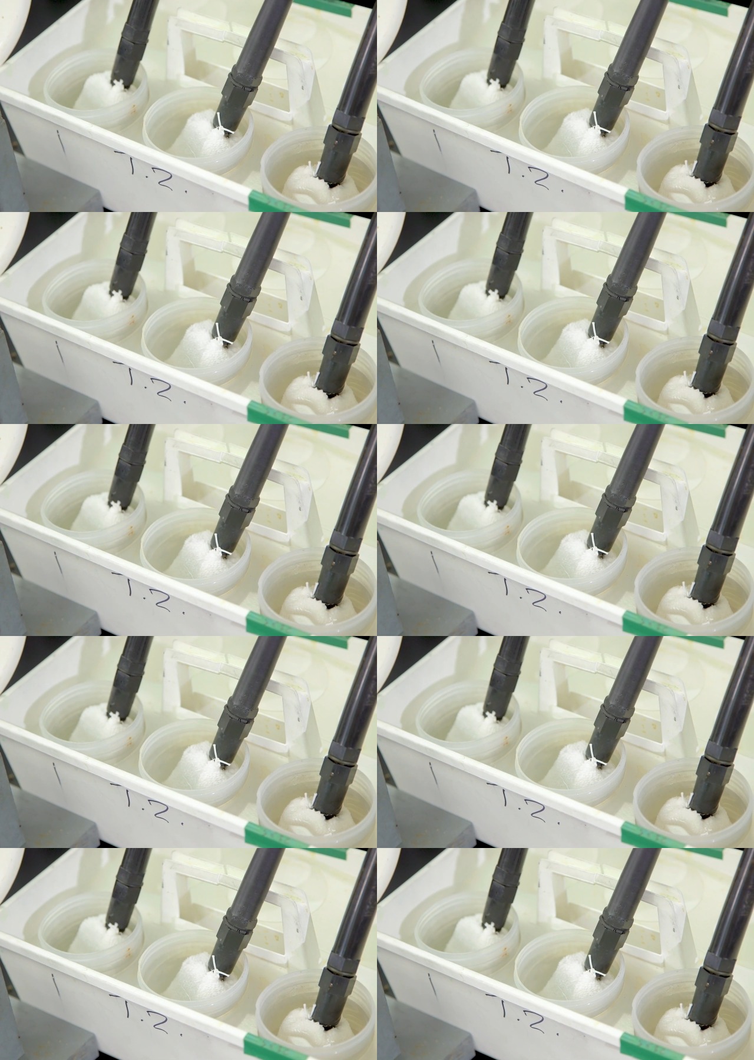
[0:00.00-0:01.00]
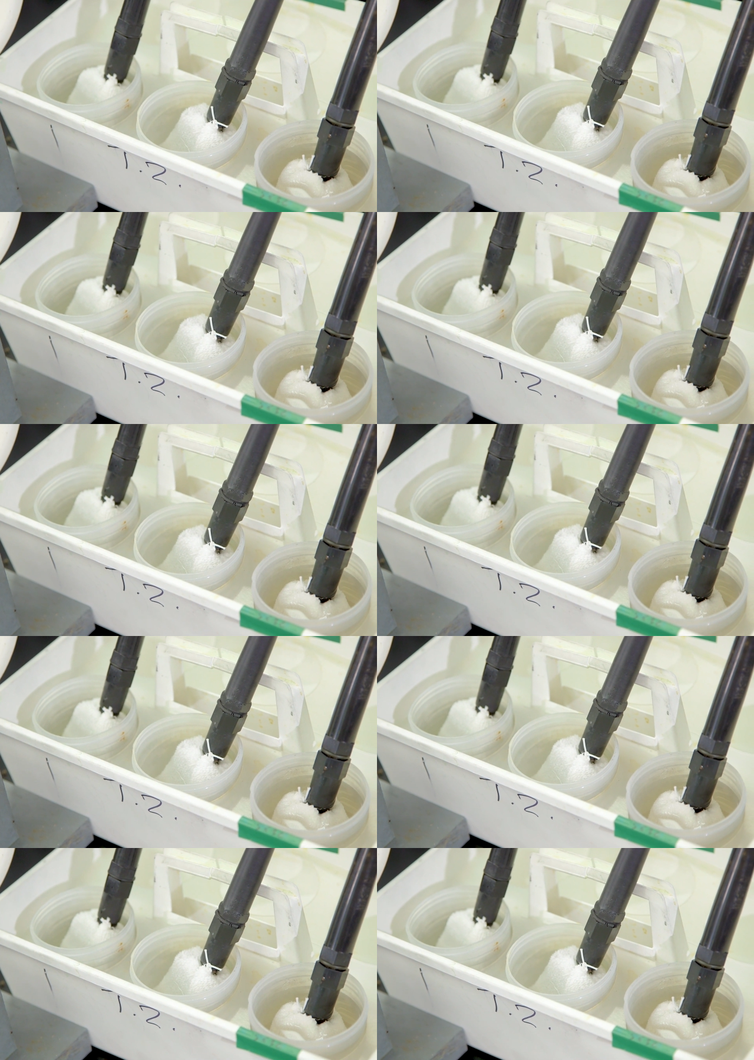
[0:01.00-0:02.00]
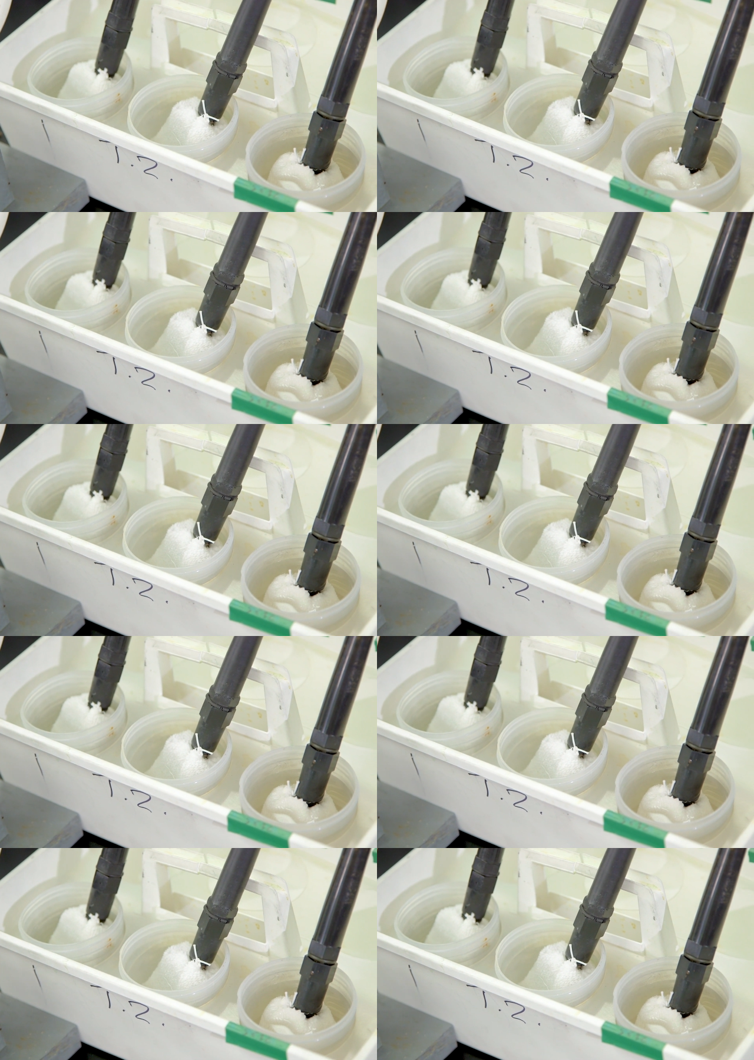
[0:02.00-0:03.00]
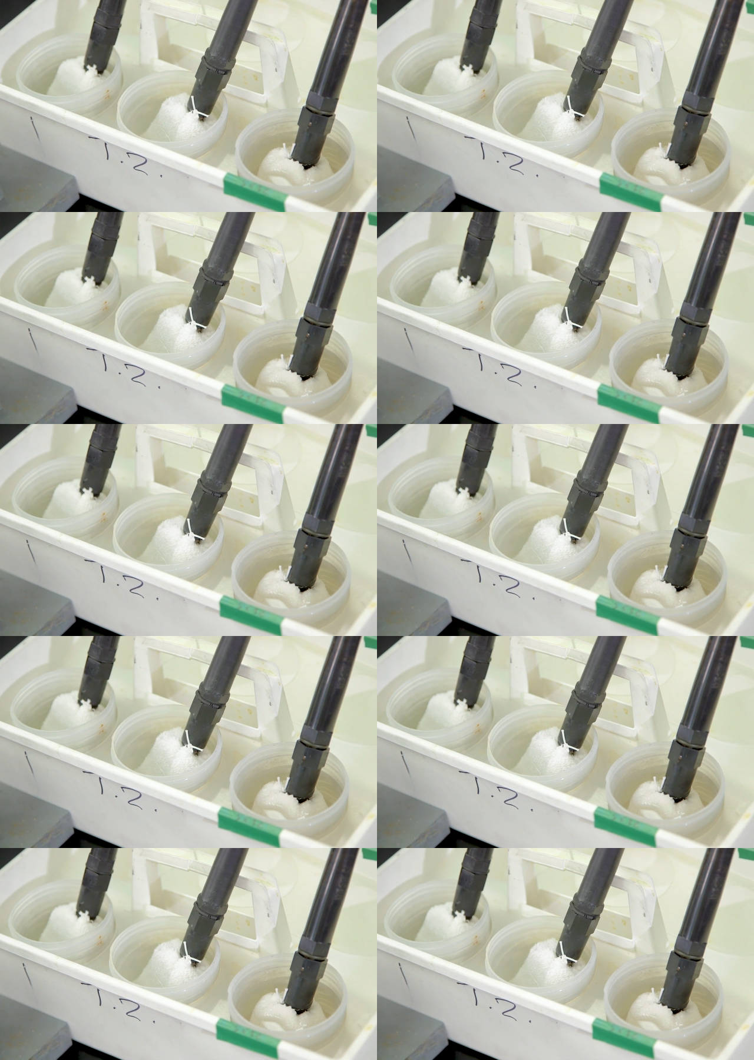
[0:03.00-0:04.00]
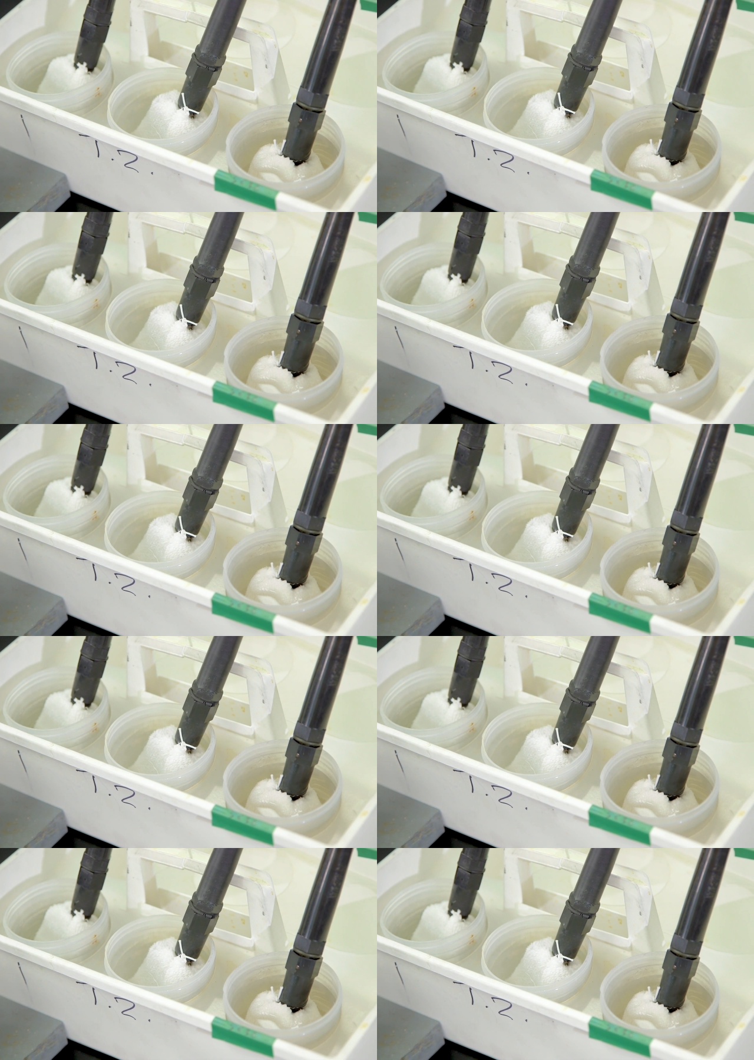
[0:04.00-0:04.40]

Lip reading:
(no speaker visible)